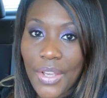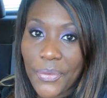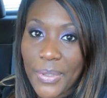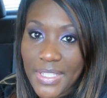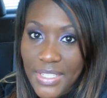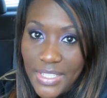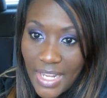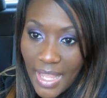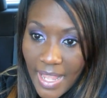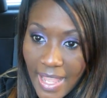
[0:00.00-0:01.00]
which
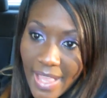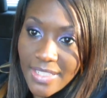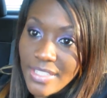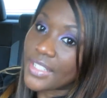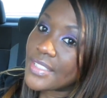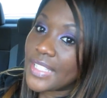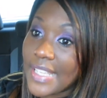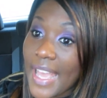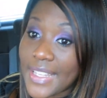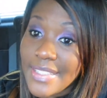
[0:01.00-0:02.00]
I asked y'all to
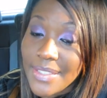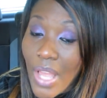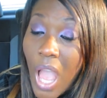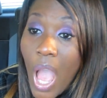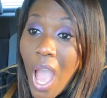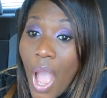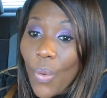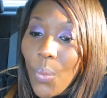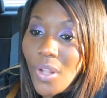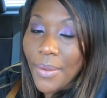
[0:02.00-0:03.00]
guess
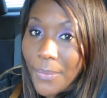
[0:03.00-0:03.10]
what it